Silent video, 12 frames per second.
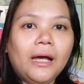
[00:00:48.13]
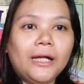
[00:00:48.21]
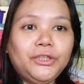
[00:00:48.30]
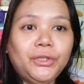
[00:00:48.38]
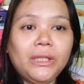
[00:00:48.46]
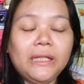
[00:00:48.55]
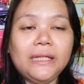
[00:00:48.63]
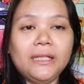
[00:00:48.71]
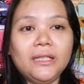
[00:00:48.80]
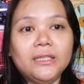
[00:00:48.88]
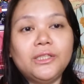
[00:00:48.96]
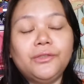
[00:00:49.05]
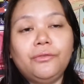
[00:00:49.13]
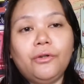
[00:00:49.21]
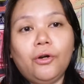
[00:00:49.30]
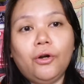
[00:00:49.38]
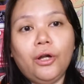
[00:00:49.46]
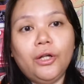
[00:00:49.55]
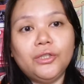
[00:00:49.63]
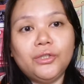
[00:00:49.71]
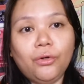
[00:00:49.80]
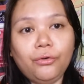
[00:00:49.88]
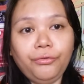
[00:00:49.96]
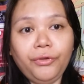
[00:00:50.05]
Actually, it is for
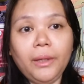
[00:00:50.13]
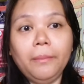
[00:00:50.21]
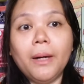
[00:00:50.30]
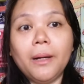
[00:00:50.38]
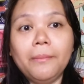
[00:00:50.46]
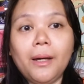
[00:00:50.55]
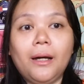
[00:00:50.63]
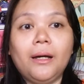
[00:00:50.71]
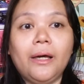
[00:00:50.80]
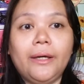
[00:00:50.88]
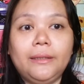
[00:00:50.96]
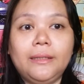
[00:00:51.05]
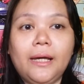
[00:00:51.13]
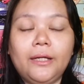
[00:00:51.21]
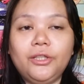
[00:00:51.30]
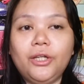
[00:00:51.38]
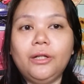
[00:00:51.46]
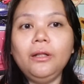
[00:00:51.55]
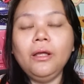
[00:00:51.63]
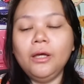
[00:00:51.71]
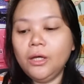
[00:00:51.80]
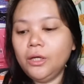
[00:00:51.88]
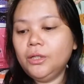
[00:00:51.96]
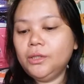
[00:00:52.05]
Sophie, Makmak, and Daniel.
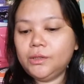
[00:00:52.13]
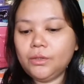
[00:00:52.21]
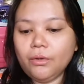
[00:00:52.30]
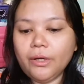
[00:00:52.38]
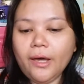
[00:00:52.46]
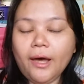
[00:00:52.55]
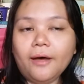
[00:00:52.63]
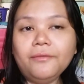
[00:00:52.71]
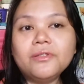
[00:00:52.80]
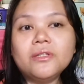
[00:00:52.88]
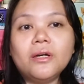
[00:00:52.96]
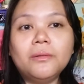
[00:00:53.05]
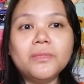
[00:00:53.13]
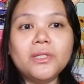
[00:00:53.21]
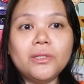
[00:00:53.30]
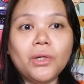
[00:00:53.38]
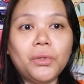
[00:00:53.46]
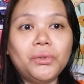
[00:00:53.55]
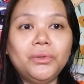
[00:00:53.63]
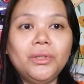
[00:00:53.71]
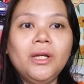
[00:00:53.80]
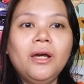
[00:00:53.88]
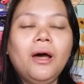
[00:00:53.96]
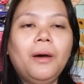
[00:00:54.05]
So I have some
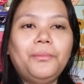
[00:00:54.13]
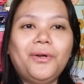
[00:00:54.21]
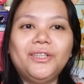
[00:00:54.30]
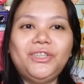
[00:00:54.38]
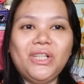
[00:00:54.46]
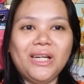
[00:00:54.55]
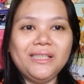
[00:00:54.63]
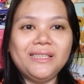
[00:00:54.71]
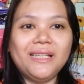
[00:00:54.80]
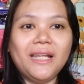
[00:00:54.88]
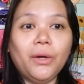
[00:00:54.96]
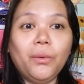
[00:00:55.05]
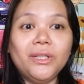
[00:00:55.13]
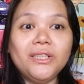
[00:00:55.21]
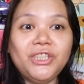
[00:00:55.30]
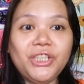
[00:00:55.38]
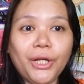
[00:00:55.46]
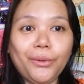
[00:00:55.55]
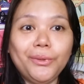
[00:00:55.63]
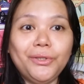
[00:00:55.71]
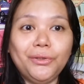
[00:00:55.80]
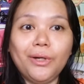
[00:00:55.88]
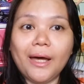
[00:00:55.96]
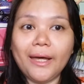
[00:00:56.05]
sewn projects that I want to share with
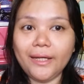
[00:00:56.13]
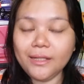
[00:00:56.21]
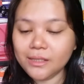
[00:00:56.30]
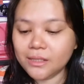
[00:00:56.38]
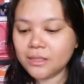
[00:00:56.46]
you guys.